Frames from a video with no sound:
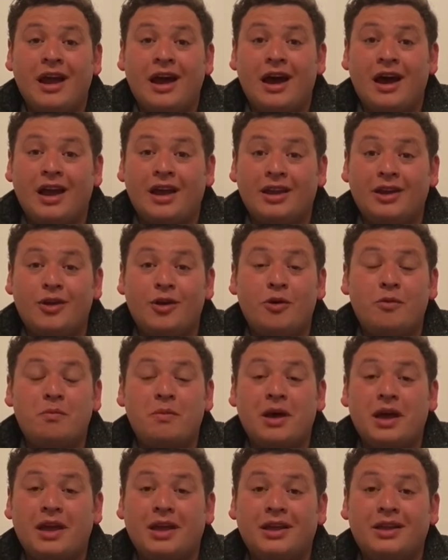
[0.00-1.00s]
I know
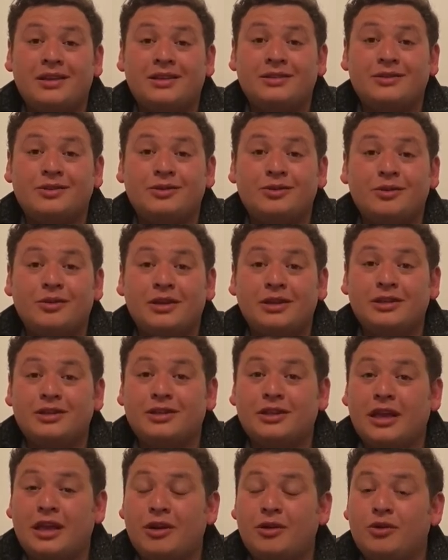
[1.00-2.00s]
my students,
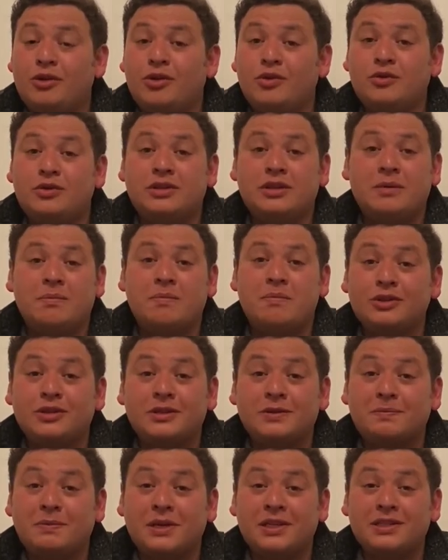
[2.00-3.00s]
they don't use the most
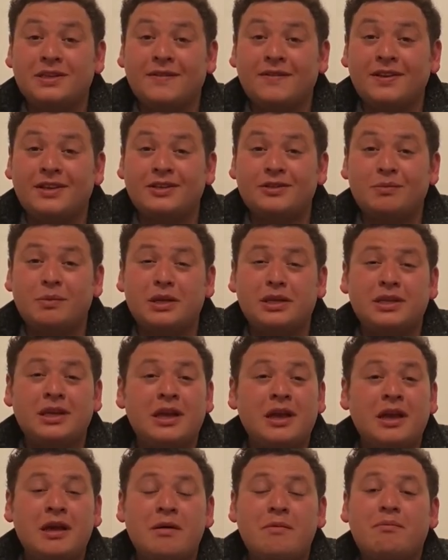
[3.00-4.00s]
expensive instruments,
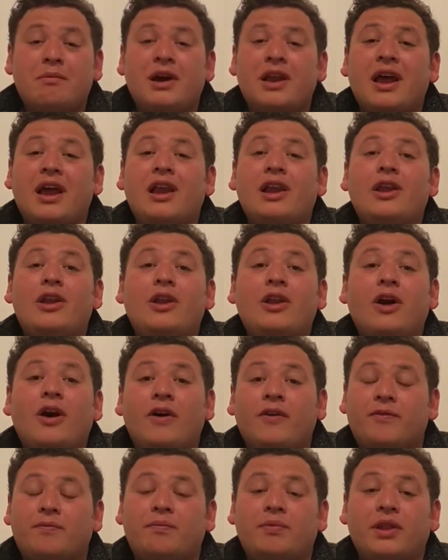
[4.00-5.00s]
but I
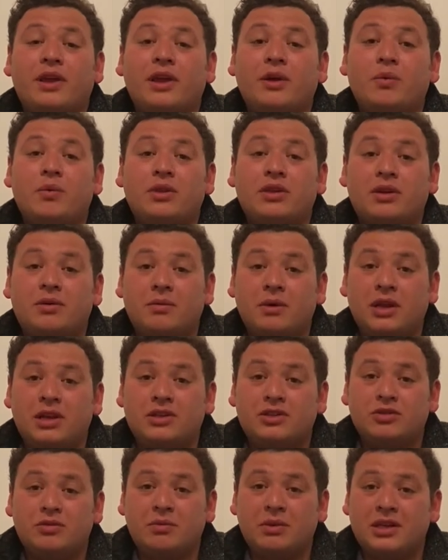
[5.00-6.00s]
love playing with their
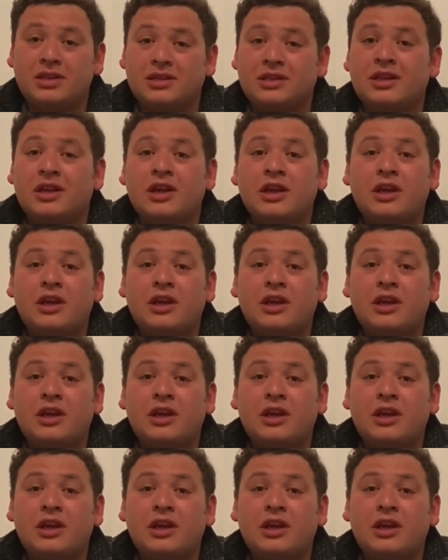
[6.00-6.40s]
instruments.